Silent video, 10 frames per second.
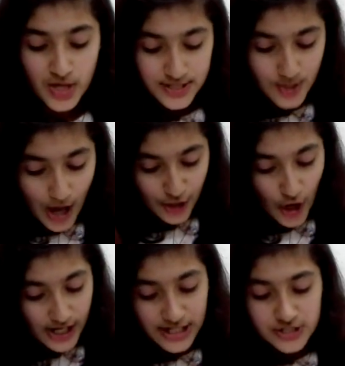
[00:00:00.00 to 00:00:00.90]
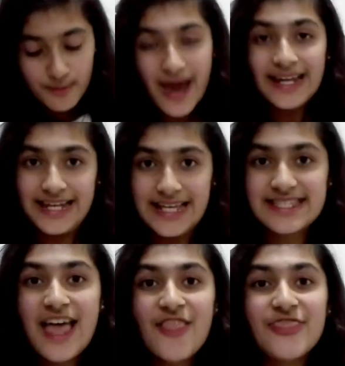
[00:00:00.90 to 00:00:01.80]
So according to my
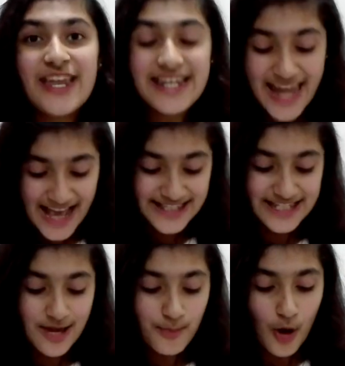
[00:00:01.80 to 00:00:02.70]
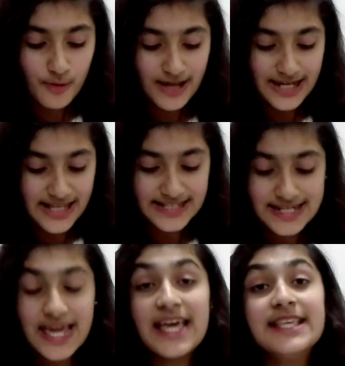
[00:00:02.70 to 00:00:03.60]
list, the next step on my
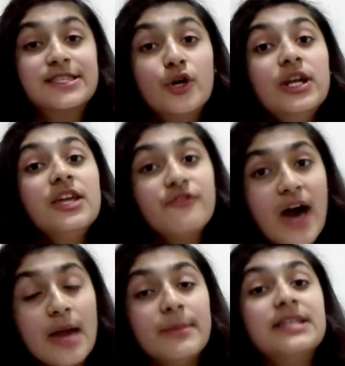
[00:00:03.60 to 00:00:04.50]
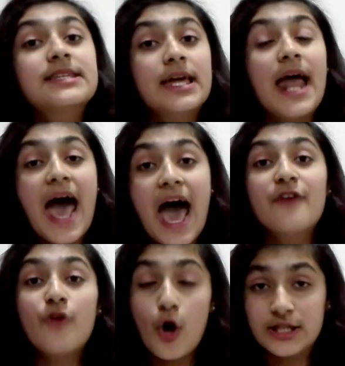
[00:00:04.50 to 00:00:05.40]
list is good environment and
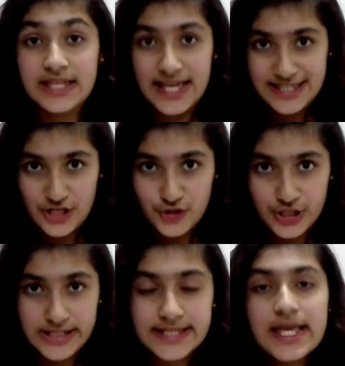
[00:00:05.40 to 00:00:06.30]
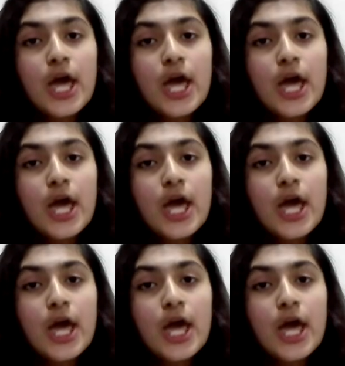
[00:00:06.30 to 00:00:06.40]
have all the essentials.